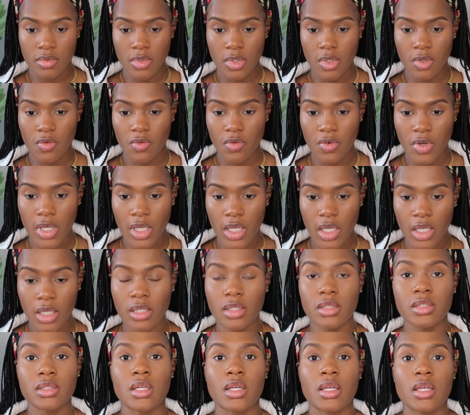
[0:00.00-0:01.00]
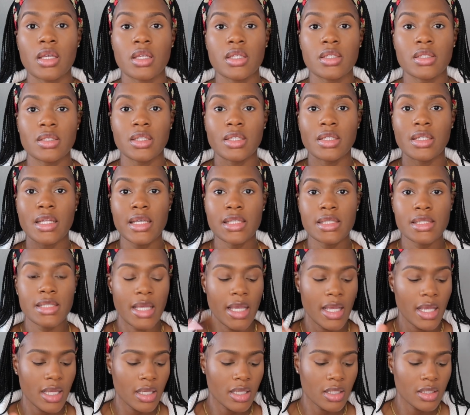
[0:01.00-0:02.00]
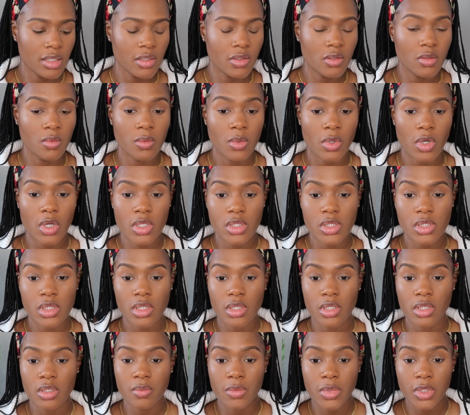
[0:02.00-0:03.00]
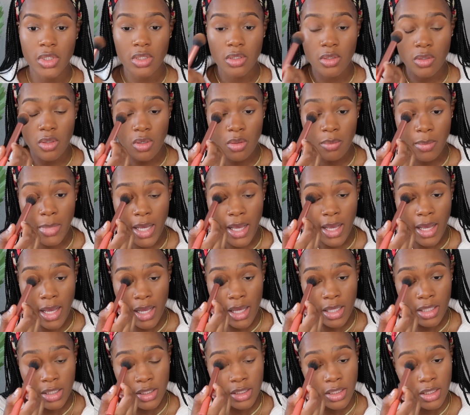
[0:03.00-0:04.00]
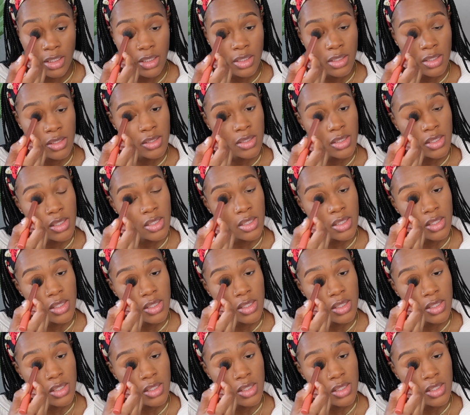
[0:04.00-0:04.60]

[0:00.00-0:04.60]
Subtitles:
Alright, then I take a little bronzer and put it on my eyelids